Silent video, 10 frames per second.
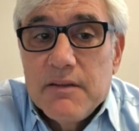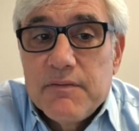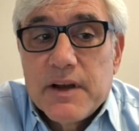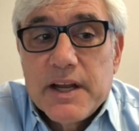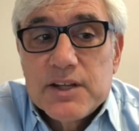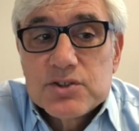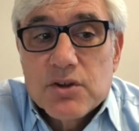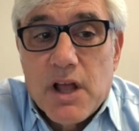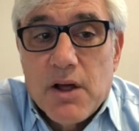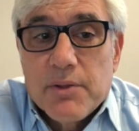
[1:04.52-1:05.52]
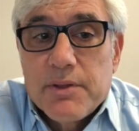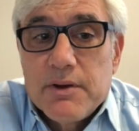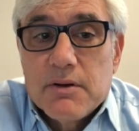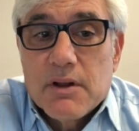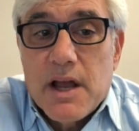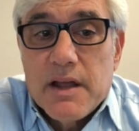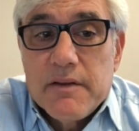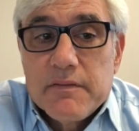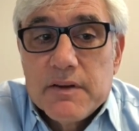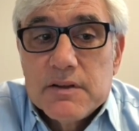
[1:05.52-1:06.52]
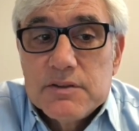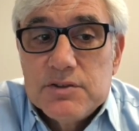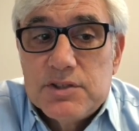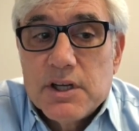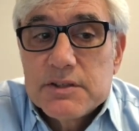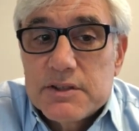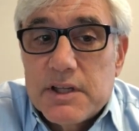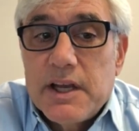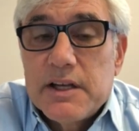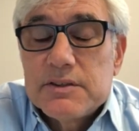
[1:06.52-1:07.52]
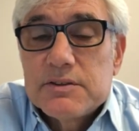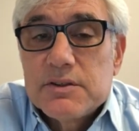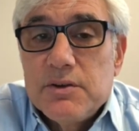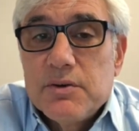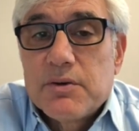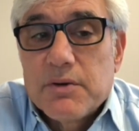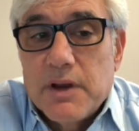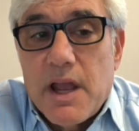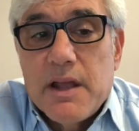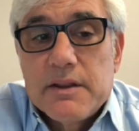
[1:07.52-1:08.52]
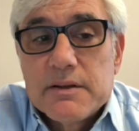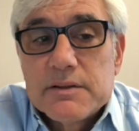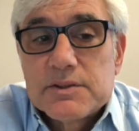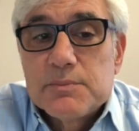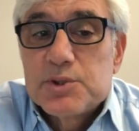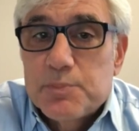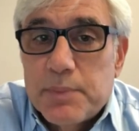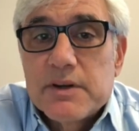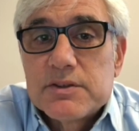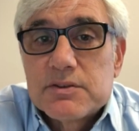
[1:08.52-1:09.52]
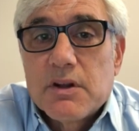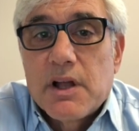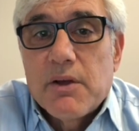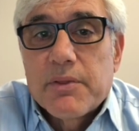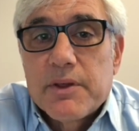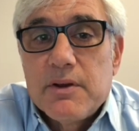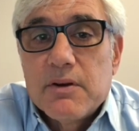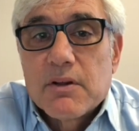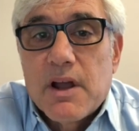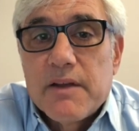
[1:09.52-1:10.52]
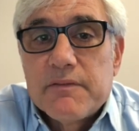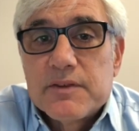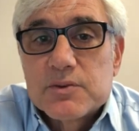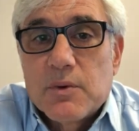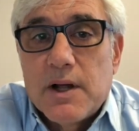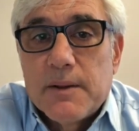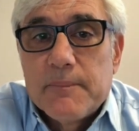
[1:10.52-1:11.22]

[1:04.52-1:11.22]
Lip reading: financial health in your life just as you create some spiritual health in your life as well.